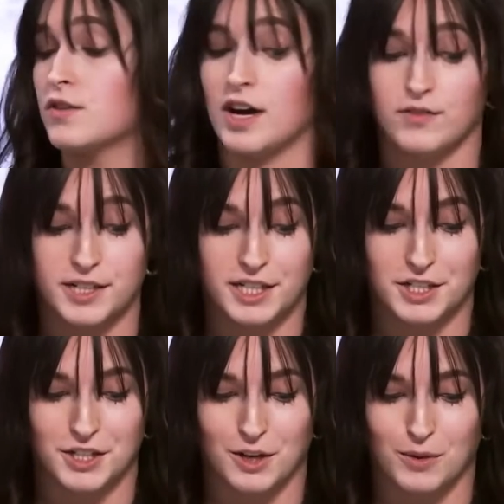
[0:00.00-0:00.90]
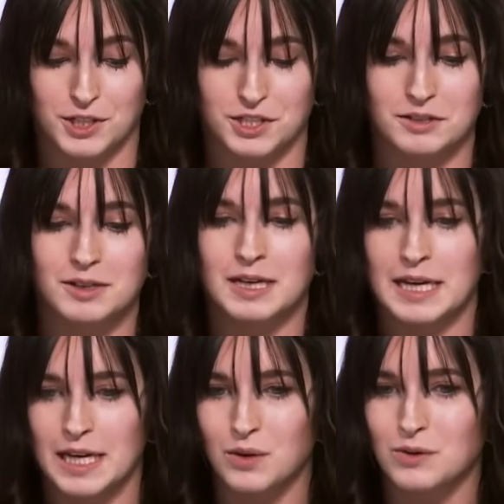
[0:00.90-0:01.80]
for every teacher, which
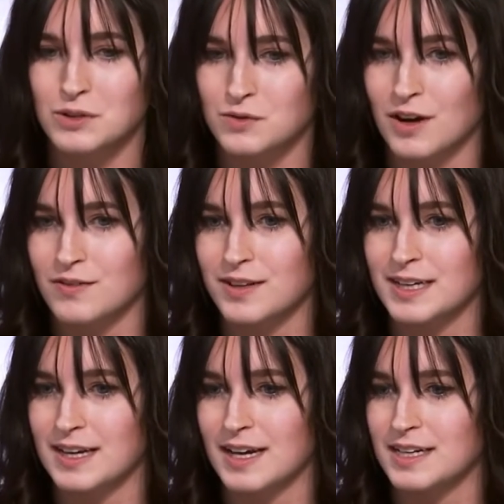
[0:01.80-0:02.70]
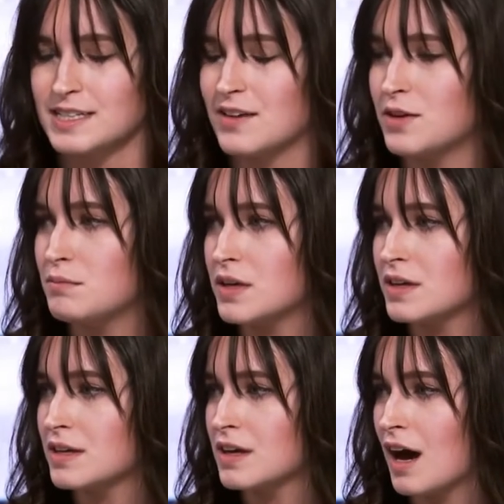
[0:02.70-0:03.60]
equals roughly $97
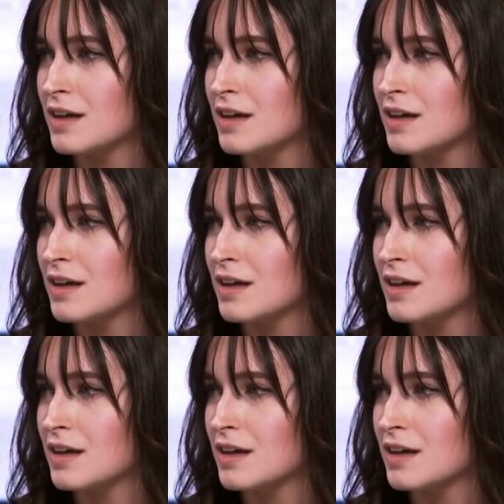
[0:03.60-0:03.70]
million.